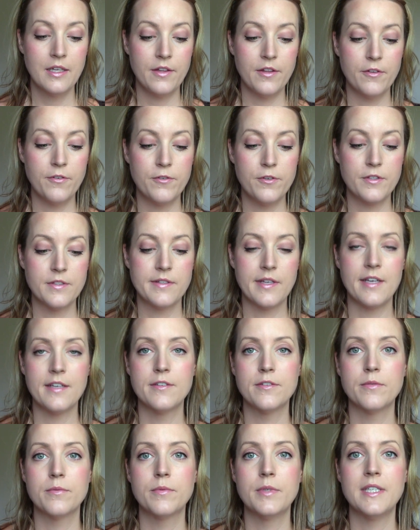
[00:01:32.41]
The full
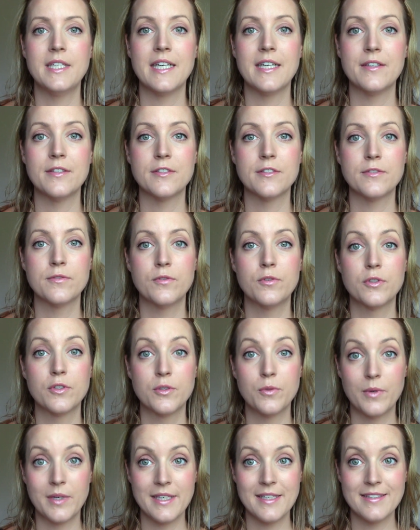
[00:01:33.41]
size retails for
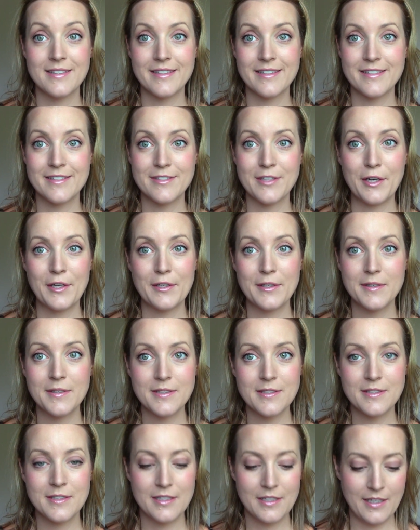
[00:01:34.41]

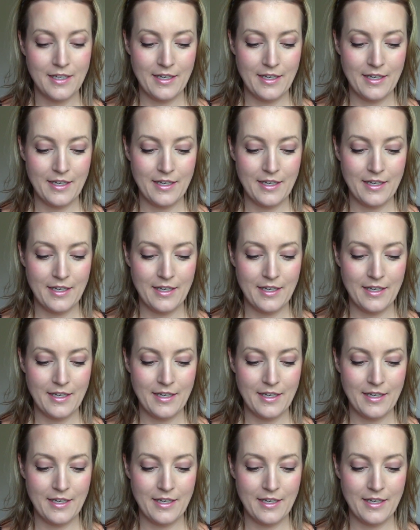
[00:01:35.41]
$26.